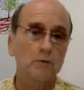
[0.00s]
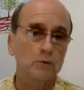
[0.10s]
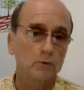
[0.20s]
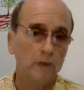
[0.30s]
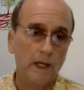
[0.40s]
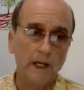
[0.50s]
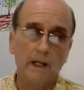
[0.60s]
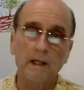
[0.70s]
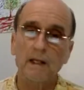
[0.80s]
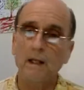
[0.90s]
to
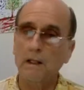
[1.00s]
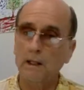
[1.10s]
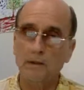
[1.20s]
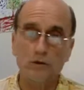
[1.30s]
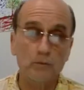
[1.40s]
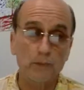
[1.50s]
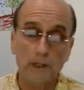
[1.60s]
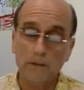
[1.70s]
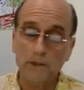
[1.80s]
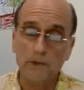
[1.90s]
edit and to
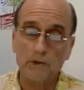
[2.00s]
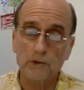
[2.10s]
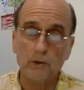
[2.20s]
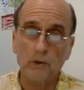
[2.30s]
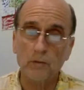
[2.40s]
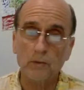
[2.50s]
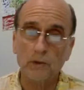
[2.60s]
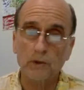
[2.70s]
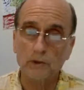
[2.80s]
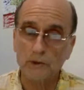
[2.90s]
publish your own
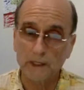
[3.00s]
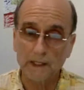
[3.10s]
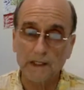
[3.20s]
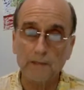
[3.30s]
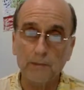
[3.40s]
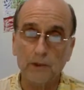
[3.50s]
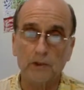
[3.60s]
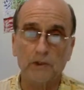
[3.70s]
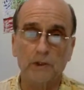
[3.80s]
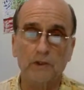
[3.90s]
books,
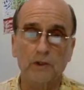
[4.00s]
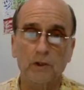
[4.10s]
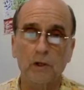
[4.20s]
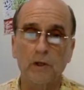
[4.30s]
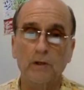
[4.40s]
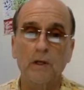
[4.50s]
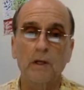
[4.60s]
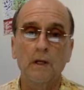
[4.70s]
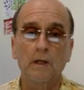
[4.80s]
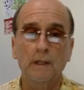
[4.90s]
ebooks. It's called
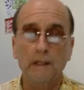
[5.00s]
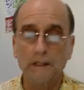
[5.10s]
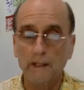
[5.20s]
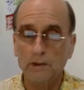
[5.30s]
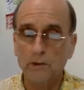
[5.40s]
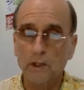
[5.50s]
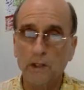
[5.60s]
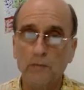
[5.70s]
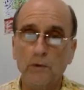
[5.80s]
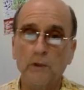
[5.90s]

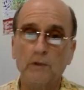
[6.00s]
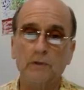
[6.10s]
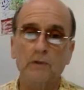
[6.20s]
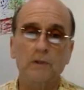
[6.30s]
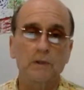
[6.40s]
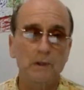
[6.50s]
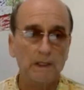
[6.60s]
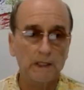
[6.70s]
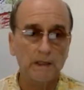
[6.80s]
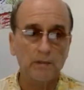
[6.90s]
electronic books,
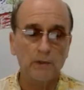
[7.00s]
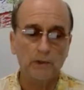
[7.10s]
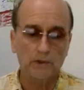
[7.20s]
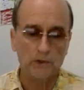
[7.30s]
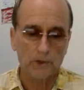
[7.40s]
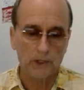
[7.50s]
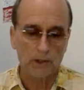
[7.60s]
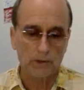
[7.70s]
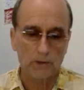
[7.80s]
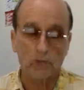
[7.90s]
ebooks
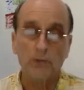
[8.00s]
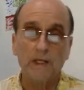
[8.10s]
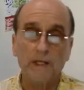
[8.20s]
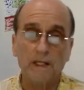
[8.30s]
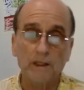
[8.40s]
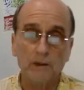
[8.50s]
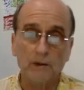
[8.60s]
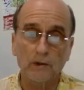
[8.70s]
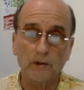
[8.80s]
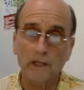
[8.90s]
through
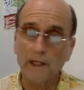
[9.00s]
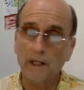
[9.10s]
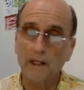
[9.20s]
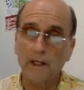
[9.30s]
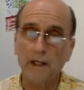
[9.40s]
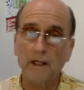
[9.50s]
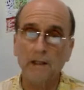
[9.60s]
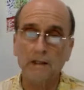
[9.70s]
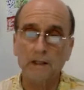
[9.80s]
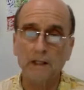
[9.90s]
Kindle,
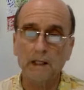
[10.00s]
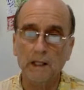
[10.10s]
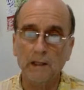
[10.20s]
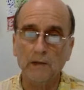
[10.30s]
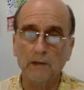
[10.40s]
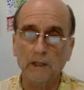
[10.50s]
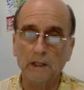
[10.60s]
Kindle.